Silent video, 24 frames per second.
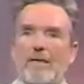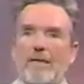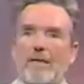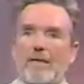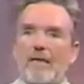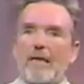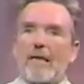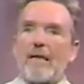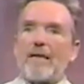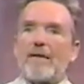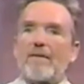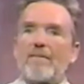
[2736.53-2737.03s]

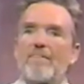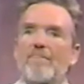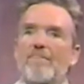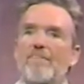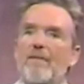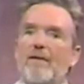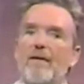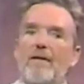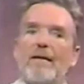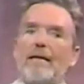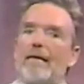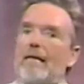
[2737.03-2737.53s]
can
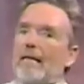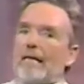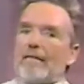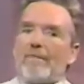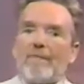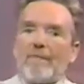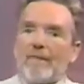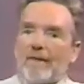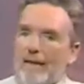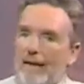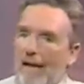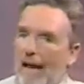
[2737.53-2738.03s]
live
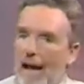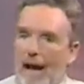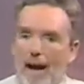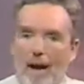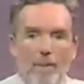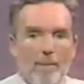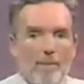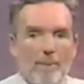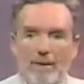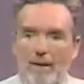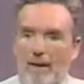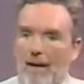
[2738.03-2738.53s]
in the
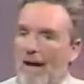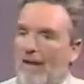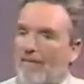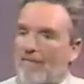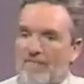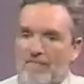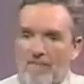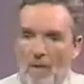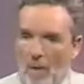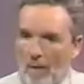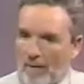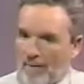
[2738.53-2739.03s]
now but
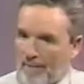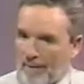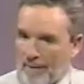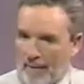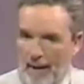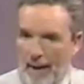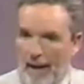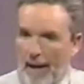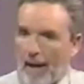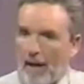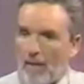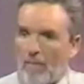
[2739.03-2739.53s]
not for the
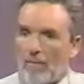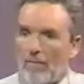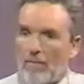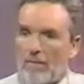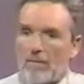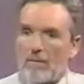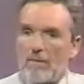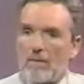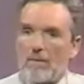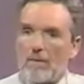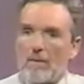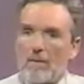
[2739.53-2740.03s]
now.
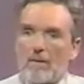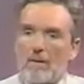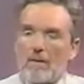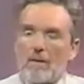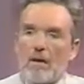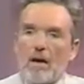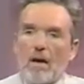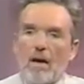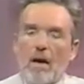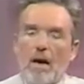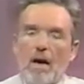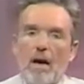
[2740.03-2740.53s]

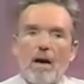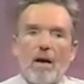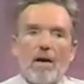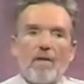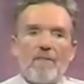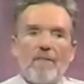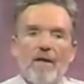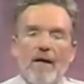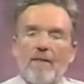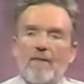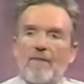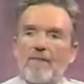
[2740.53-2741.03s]

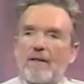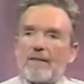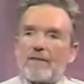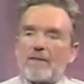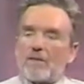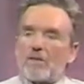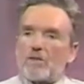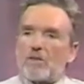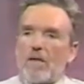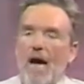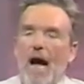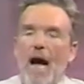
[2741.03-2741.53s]
That
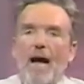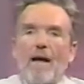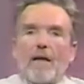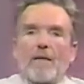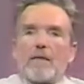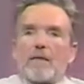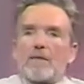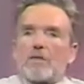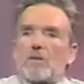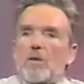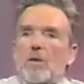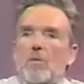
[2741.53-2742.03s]
the
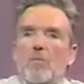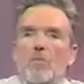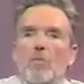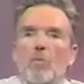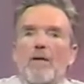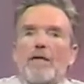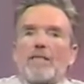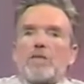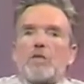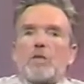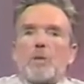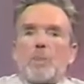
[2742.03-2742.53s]
child is a
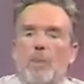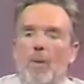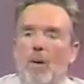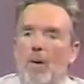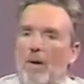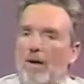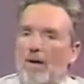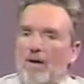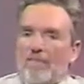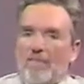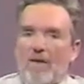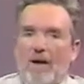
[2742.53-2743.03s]
rich
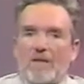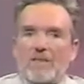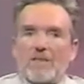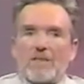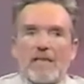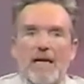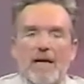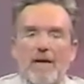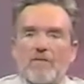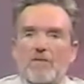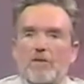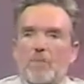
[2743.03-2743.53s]
part of
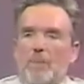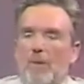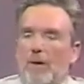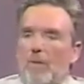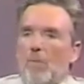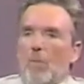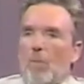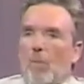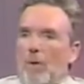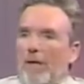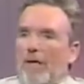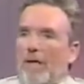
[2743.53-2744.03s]
ourselves,
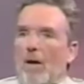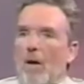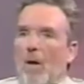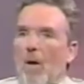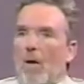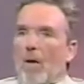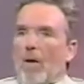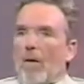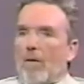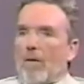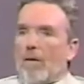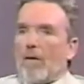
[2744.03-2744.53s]
but we
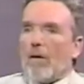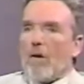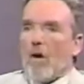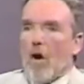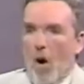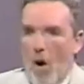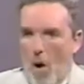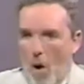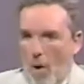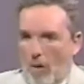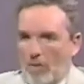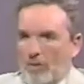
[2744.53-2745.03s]
are
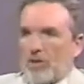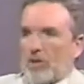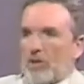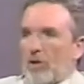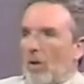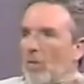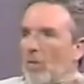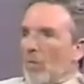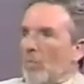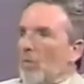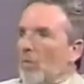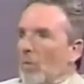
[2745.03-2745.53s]

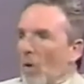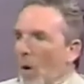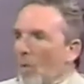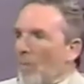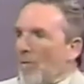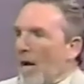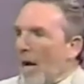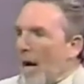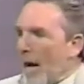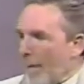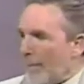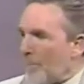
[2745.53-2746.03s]
also
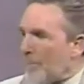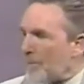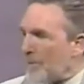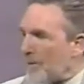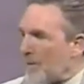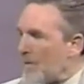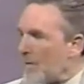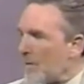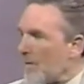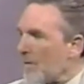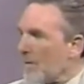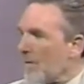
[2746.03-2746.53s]

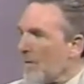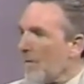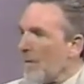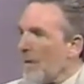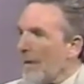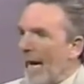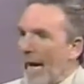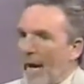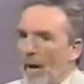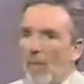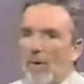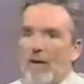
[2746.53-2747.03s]
grown-ups.
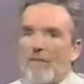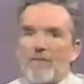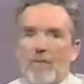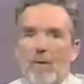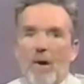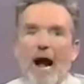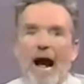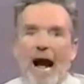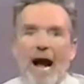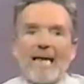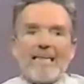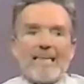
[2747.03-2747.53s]

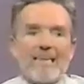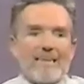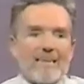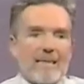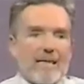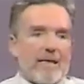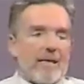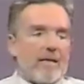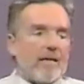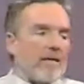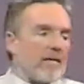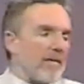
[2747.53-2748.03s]
However, I
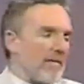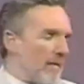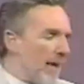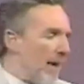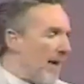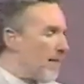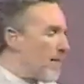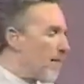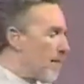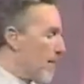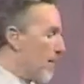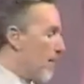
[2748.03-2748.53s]
think
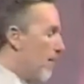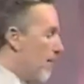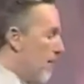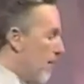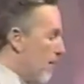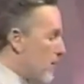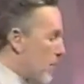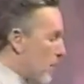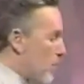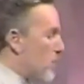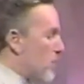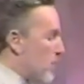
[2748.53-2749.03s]
that
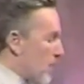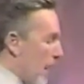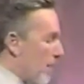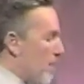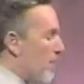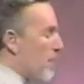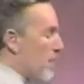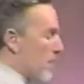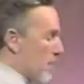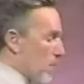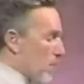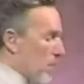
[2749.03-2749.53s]
to
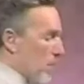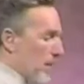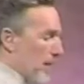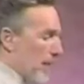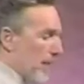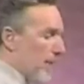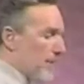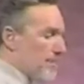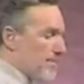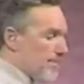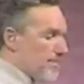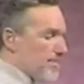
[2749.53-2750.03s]
some
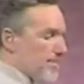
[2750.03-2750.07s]
degree